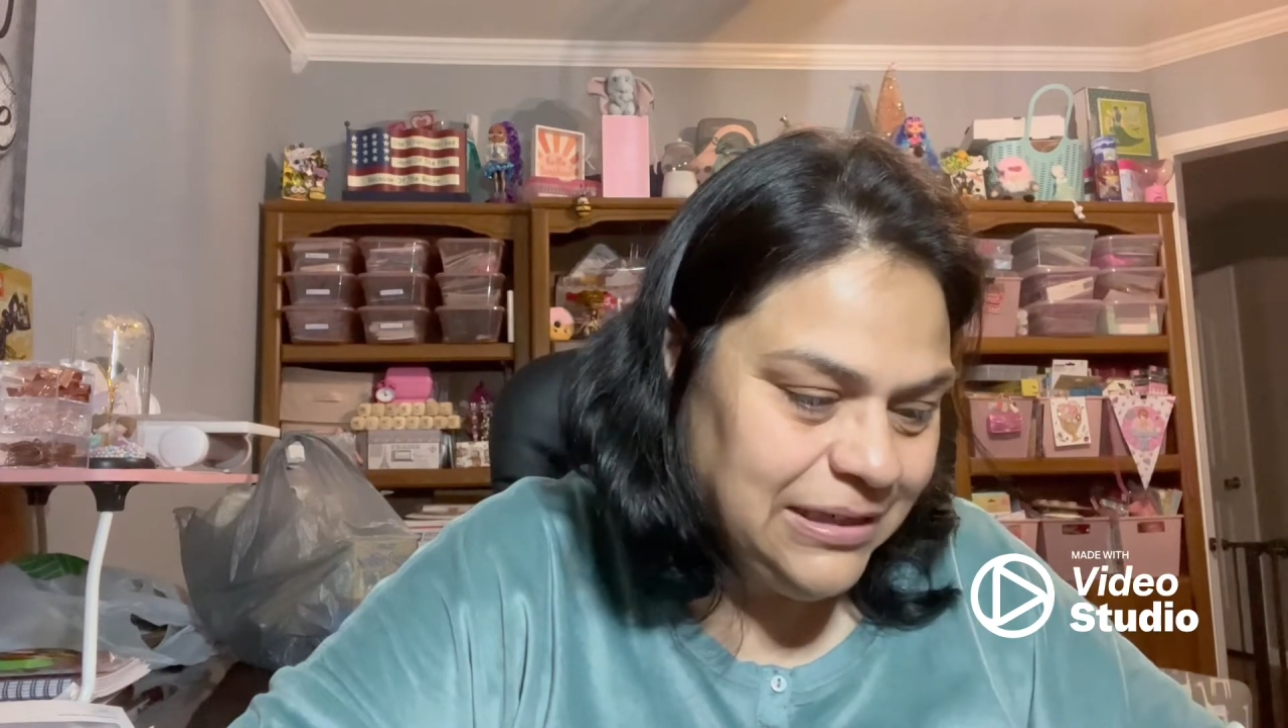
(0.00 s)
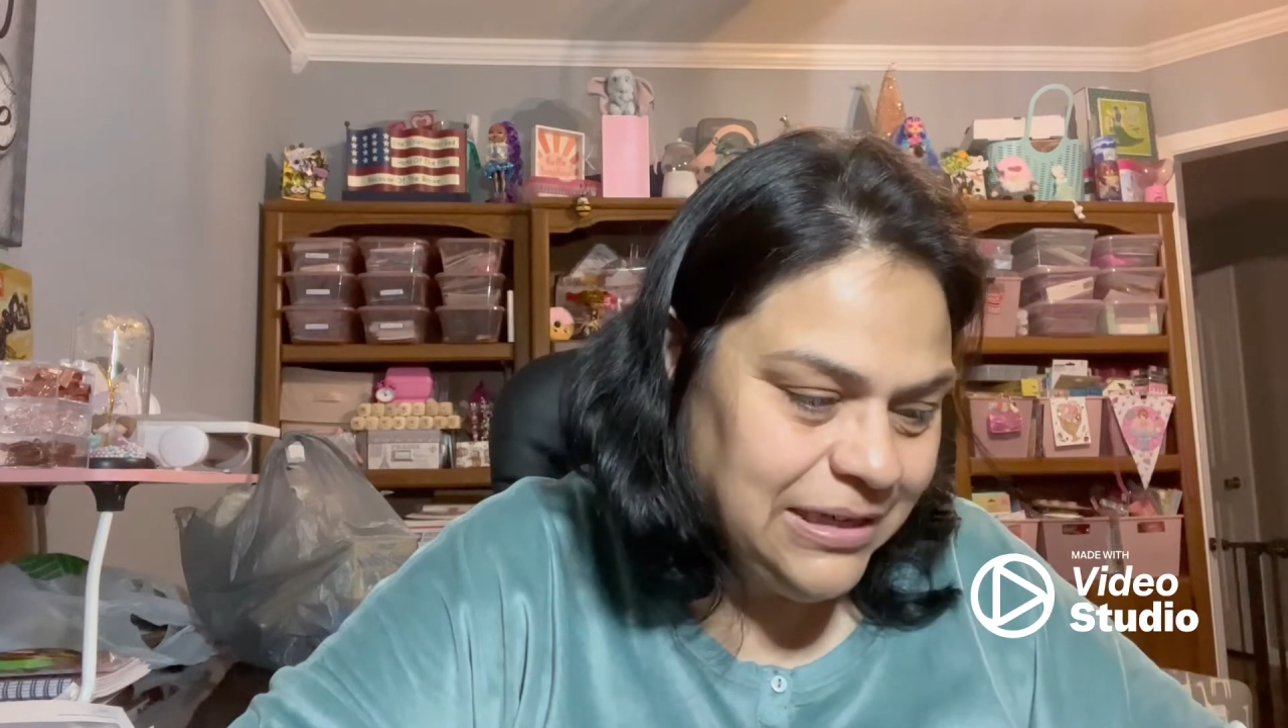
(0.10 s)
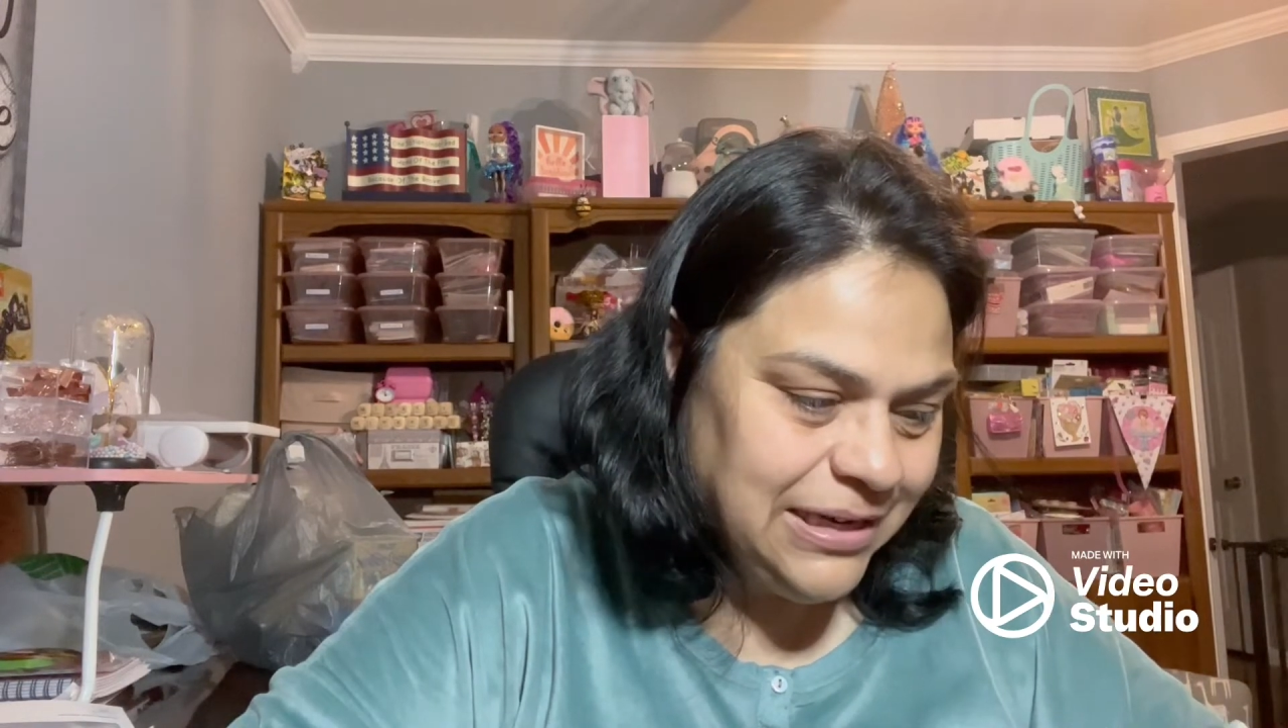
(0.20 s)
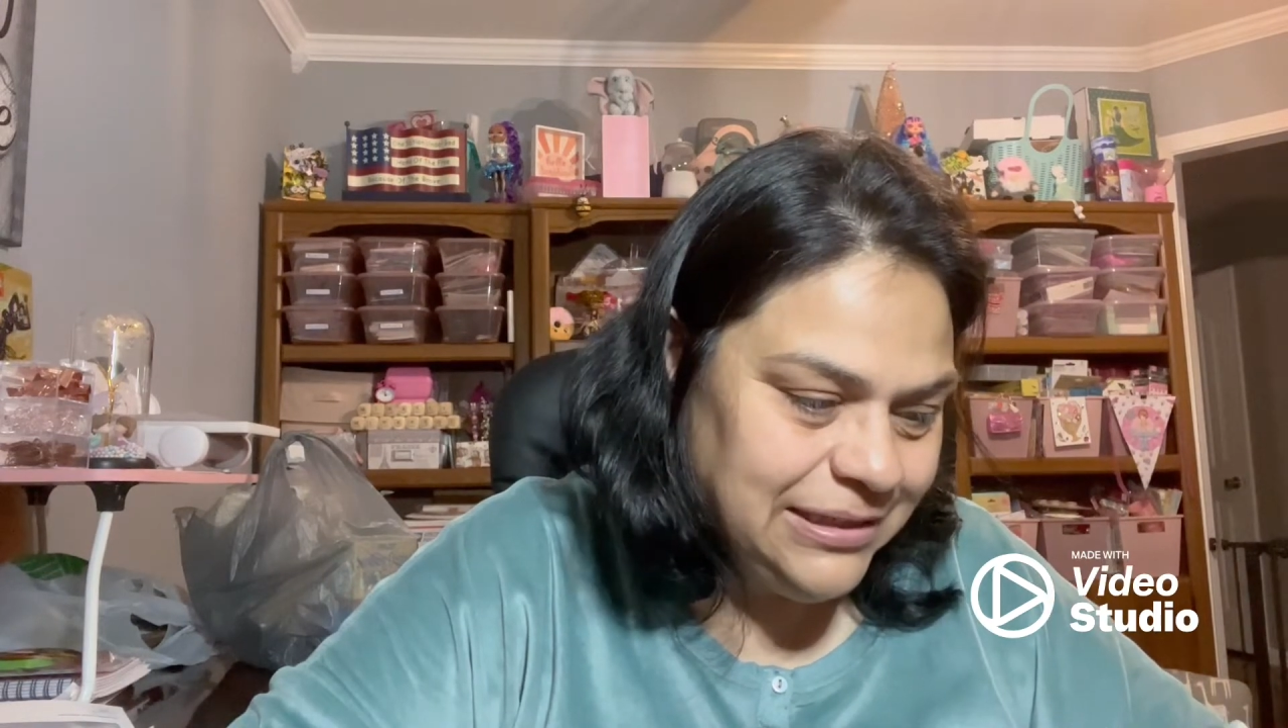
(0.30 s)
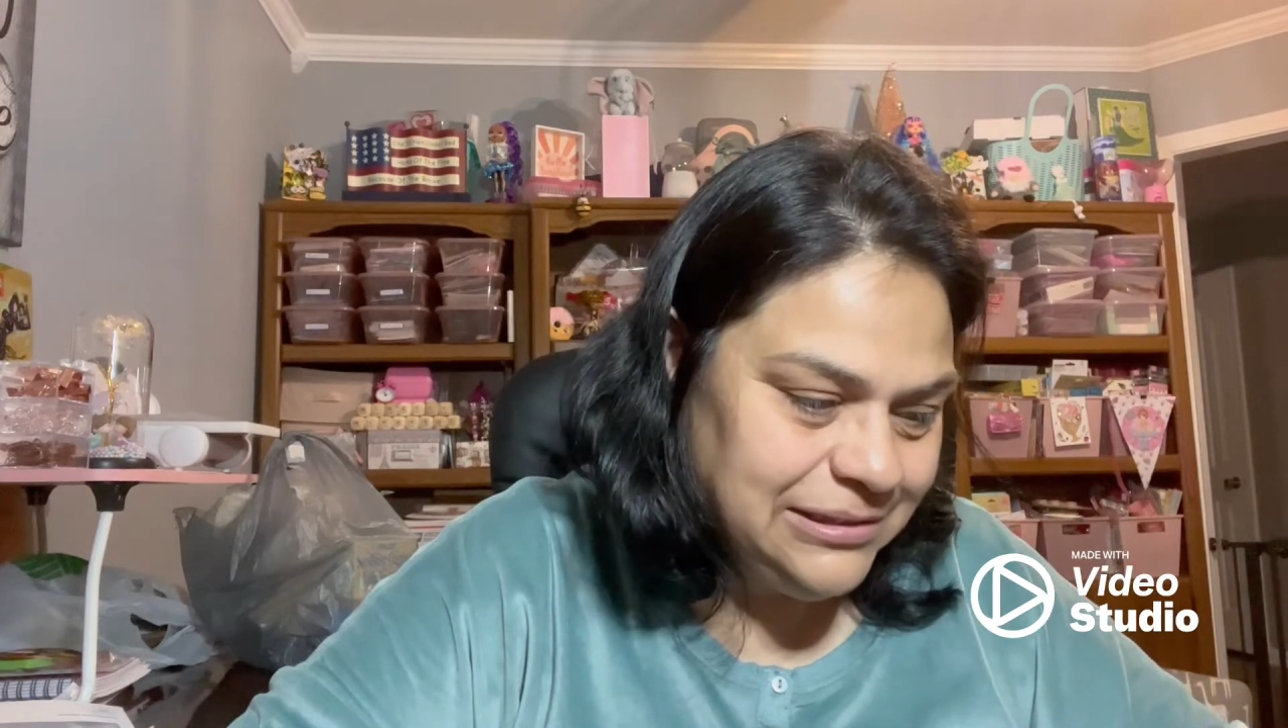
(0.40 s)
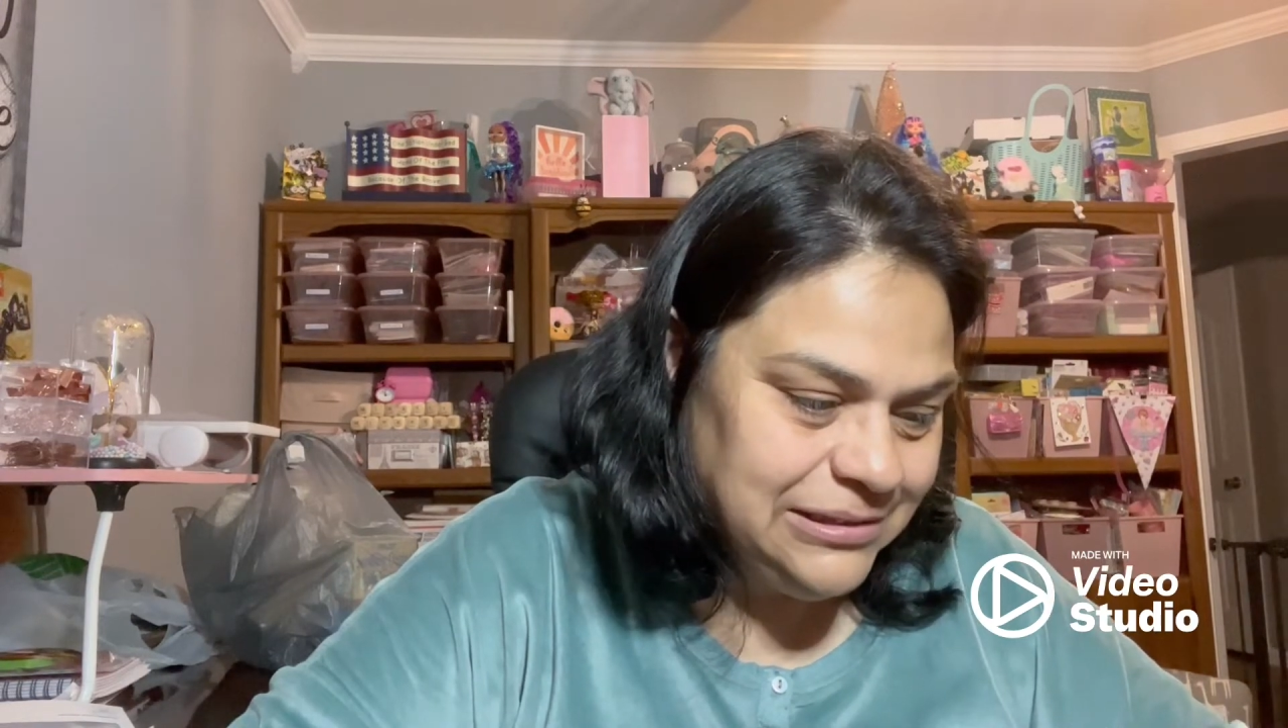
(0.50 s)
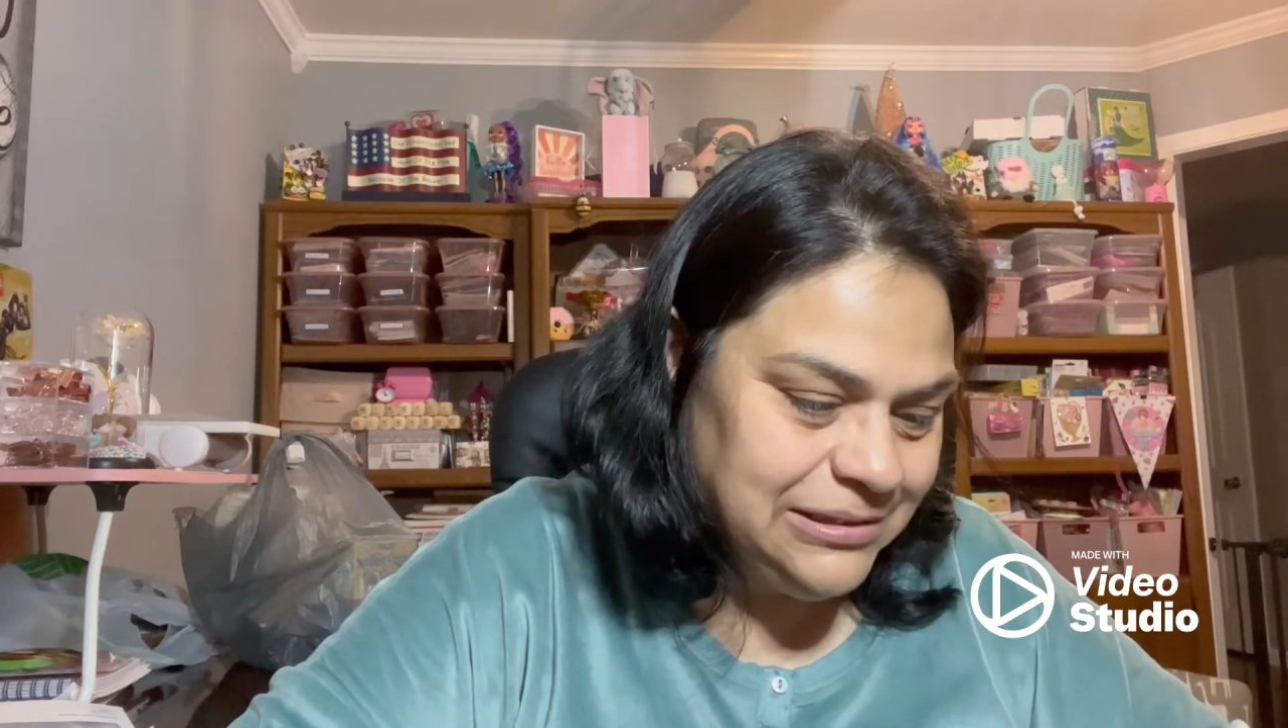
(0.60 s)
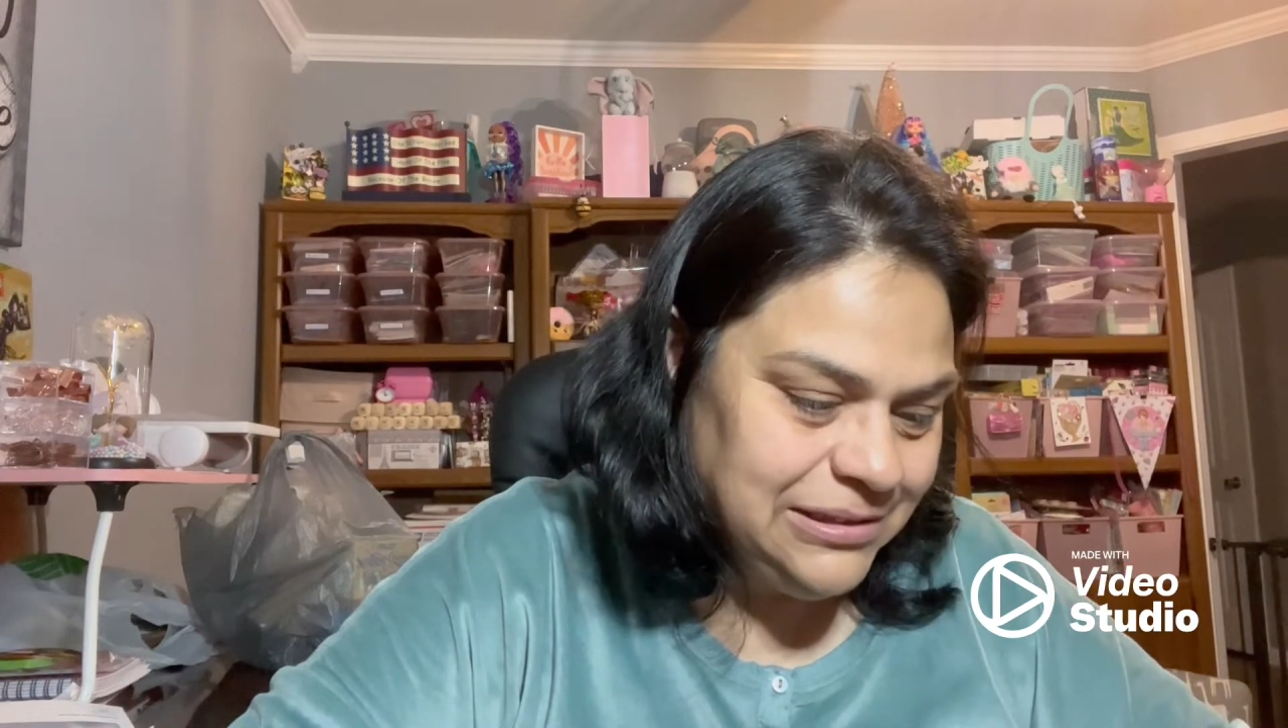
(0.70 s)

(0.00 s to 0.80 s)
guys.